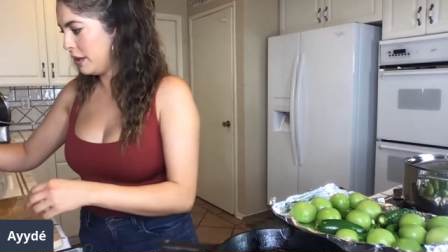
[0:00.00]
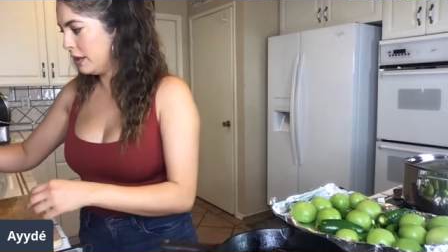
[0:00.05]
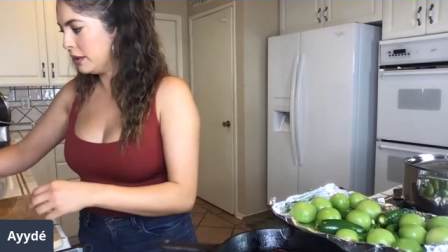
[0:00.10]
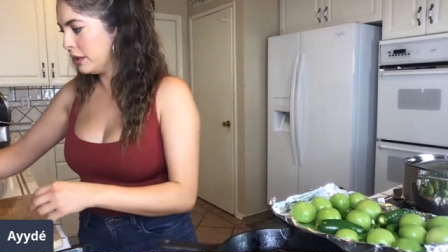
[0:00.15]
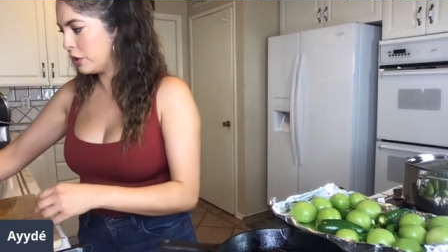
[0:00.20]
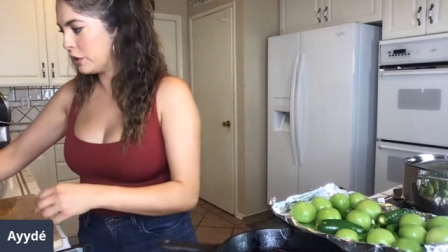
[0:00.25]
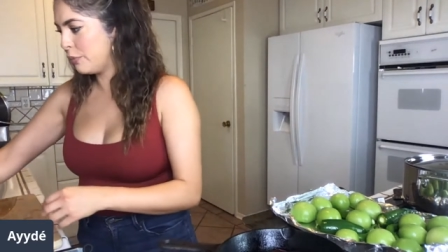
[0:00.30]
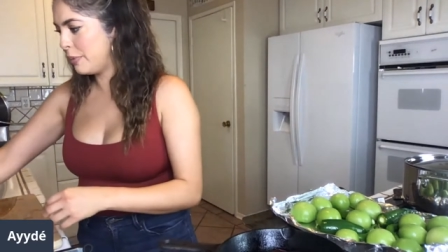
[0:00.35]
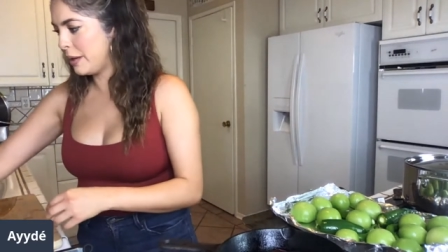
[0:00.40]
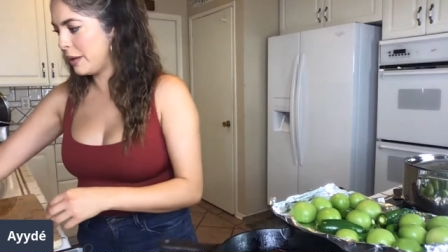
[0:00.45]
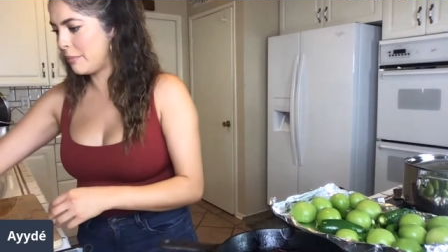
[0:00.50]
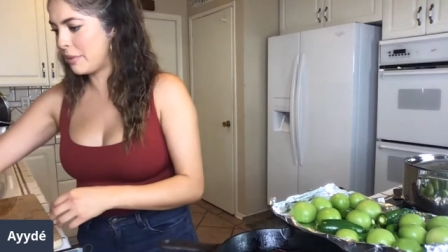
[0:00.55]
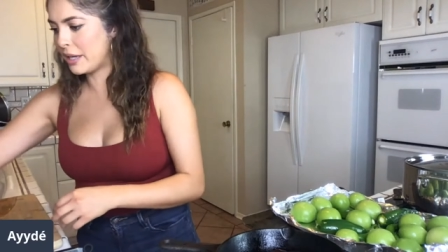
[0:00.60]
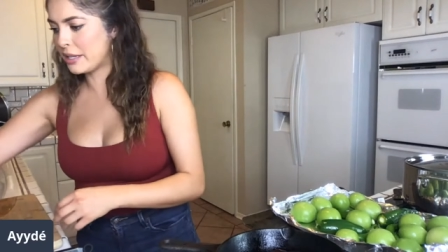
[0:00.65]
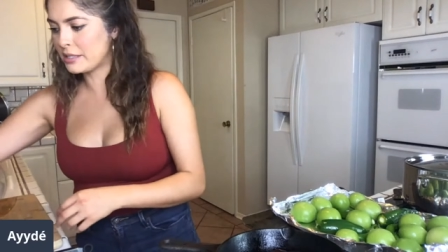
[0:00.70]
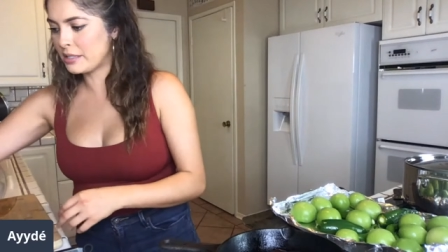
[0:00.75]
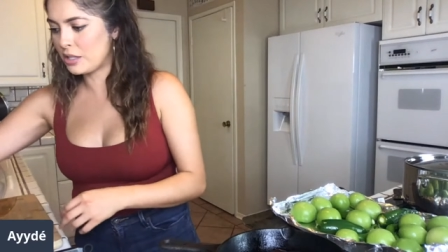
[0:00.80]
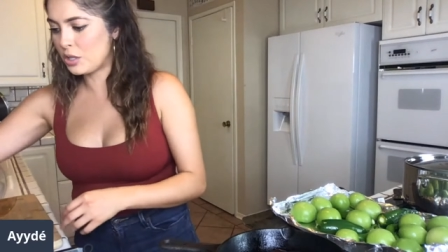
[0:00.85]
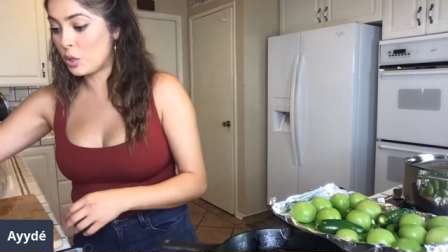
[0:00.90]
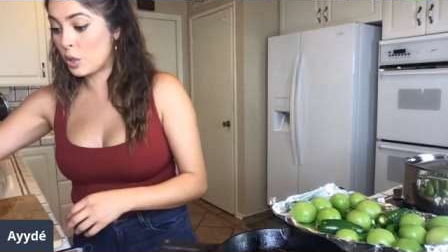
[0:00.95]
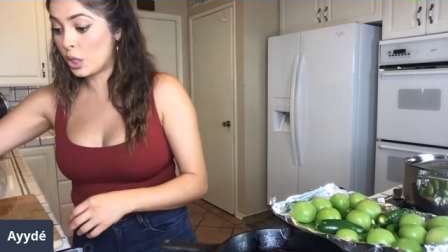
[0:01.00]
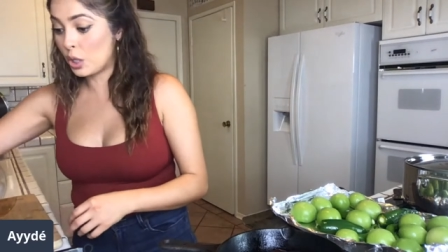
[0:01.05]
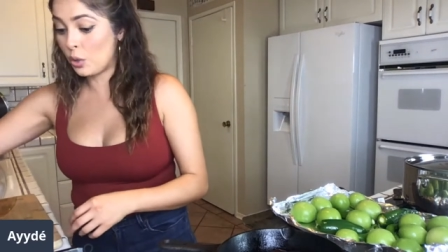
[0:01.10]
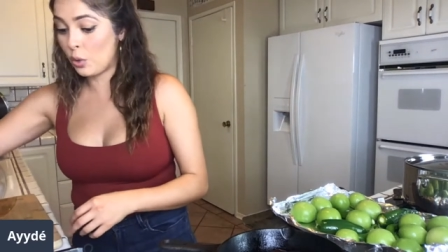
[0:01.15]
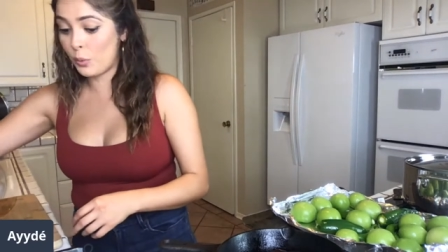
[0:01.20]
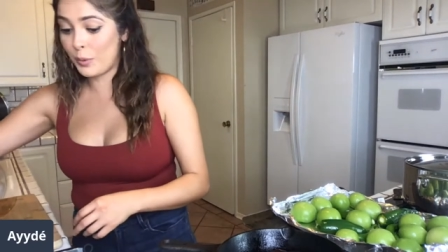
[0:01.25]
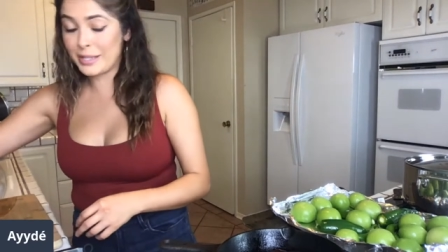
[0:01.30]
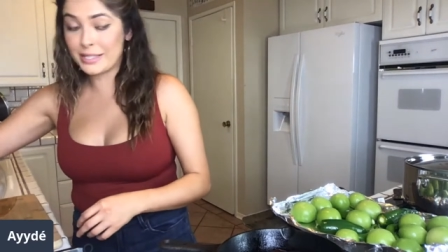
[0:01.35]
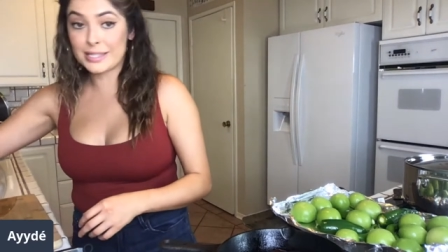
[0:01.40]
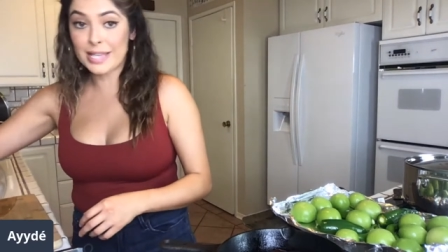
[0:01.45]
a little bit because then you can
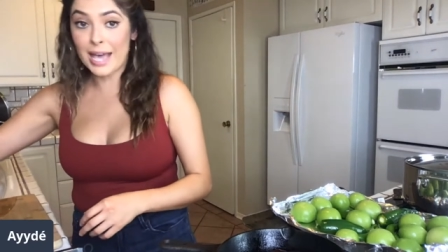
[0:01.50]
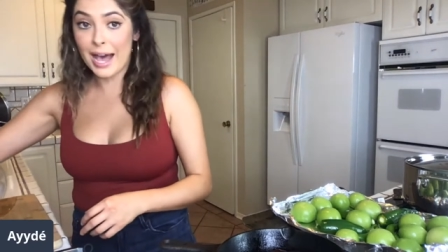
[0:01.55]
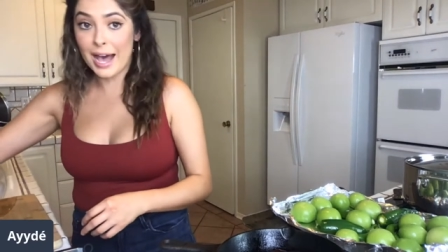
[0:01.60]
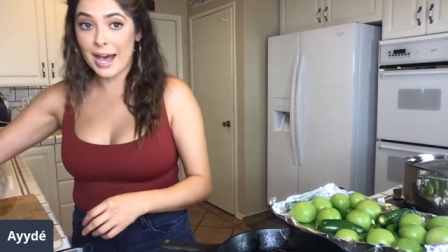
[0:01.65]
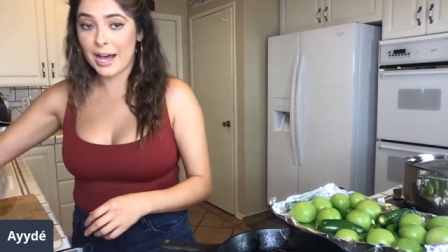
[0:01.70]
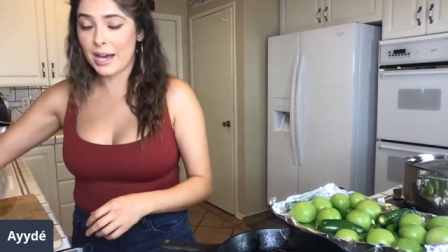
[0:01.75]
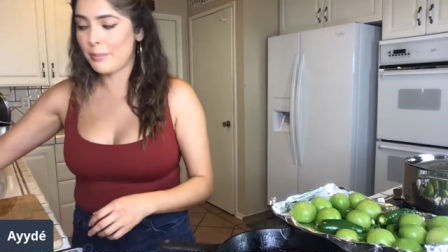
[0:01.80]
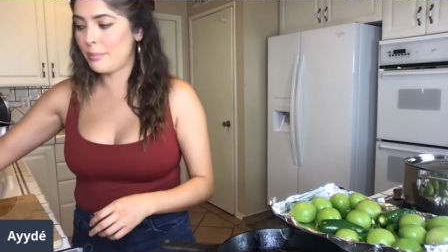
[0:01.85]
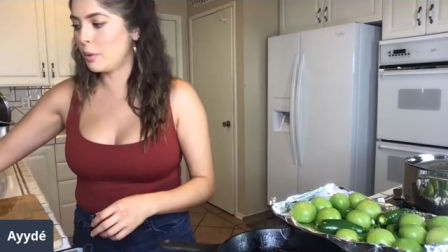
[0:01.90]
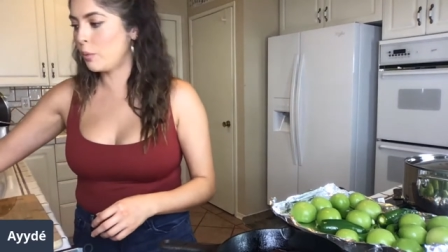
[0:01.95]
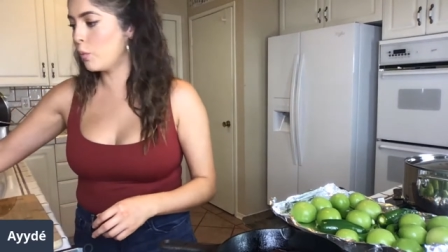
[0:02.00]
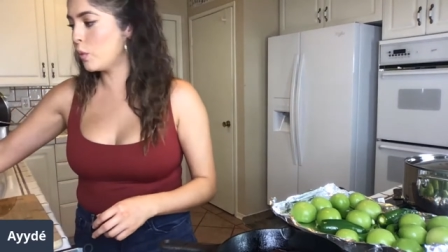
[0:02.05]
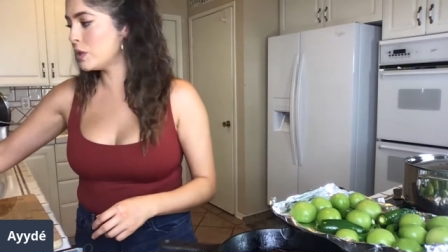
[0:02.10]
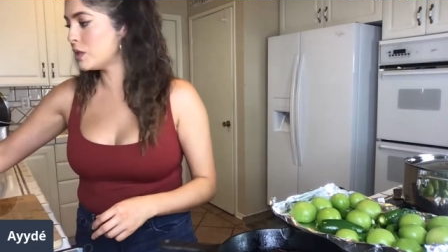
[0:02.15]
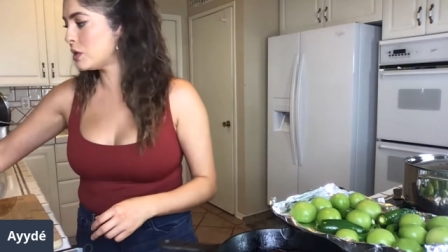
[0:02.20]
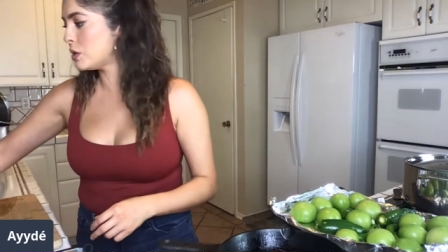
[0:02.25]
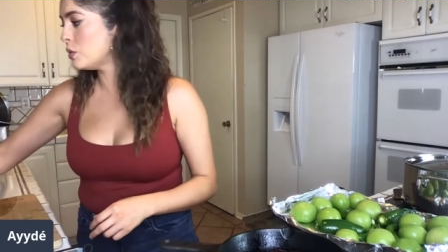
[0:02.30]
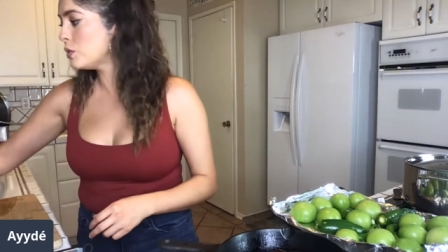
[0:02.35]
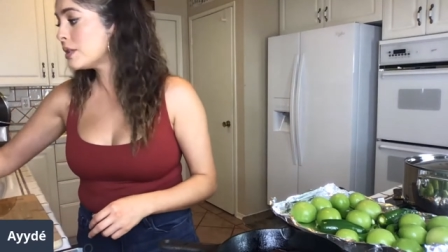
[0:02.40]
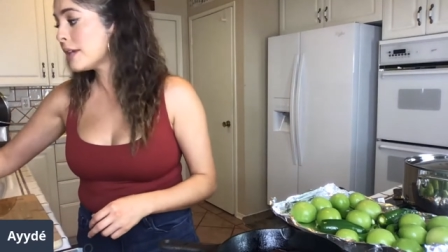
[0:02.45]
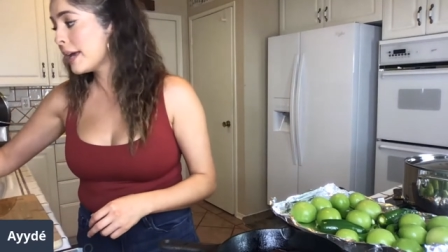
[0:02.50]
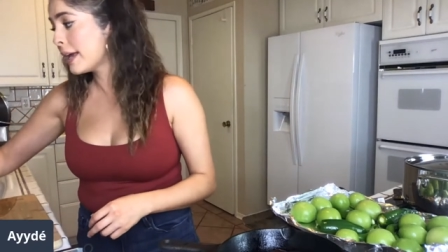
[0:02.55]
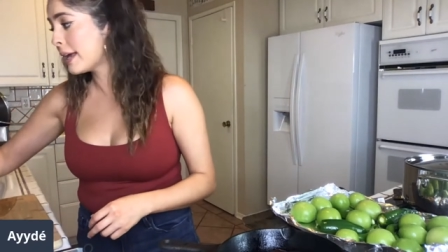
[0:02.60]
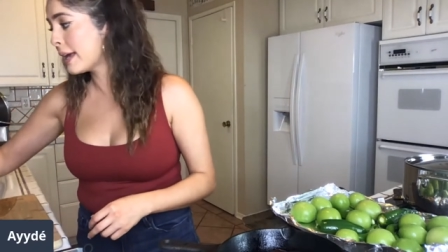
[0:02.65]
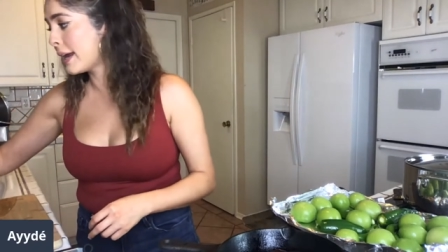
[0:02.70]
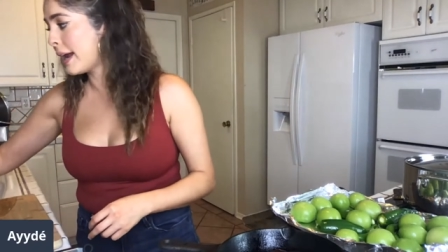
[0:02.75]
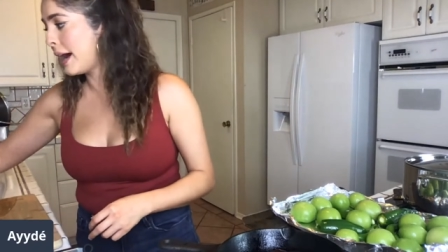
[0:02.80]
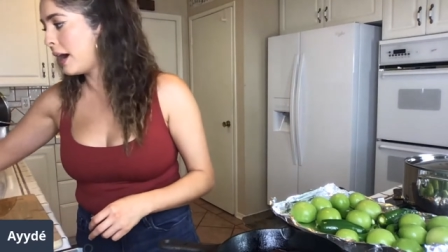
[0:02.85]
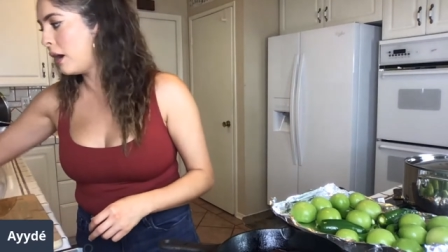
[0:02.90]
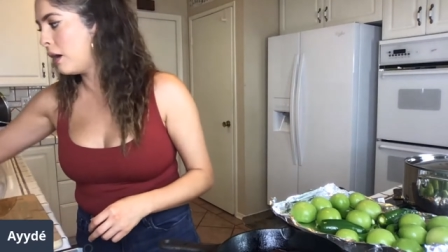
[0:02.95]
always add. But once you take
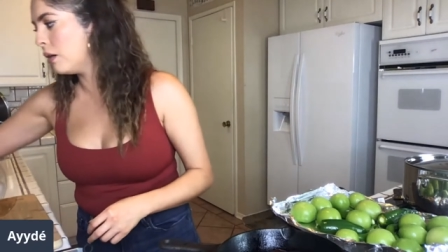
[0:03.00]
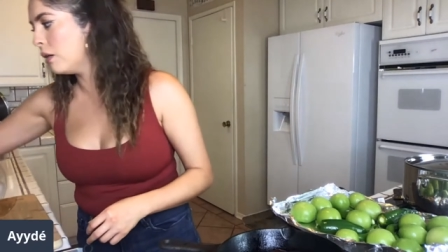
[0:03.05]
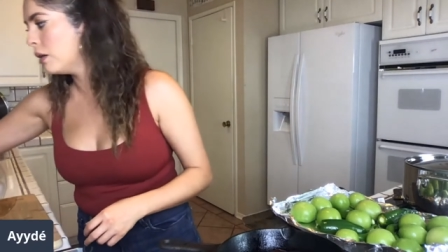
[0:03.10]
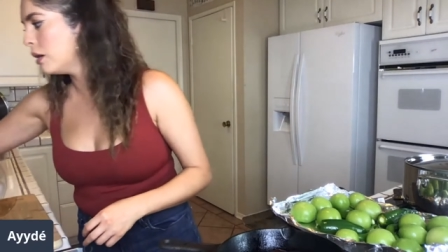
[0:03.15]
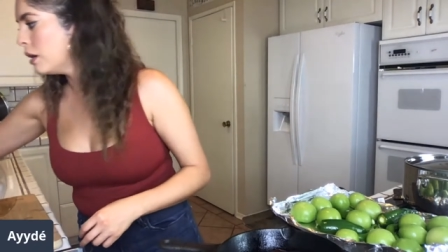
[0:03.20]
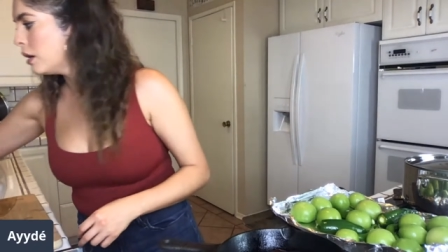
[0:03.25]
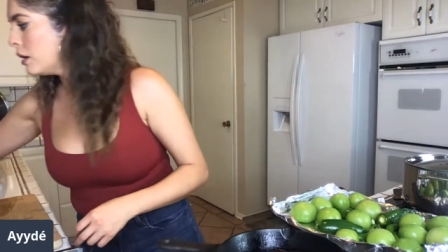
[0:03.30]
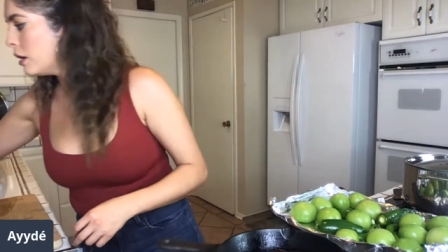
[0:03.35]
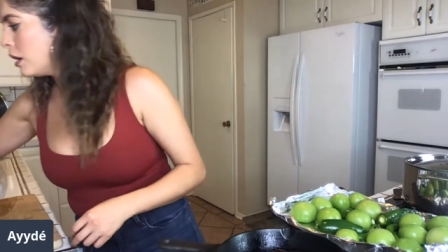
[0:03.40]
it out,